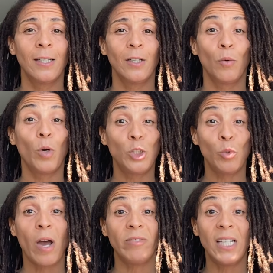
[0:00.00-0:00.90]
what
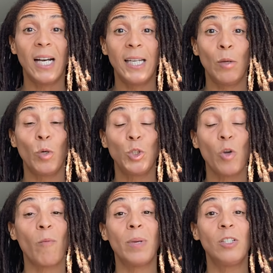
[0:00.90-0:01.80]
you have done and what you
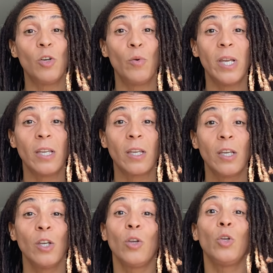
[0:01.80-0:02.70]
have been doing,
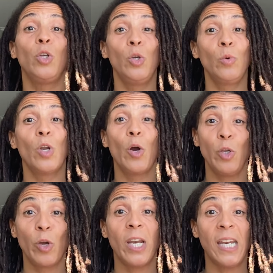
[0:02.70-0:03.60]
you know
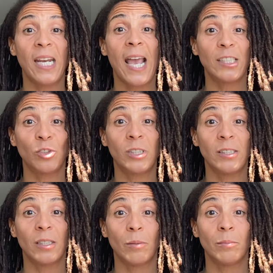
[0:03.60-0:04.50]
you're going to need an
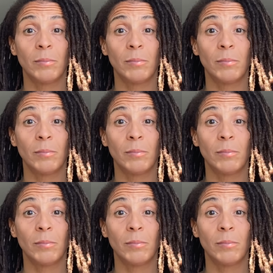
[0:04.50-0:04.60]
exorcism.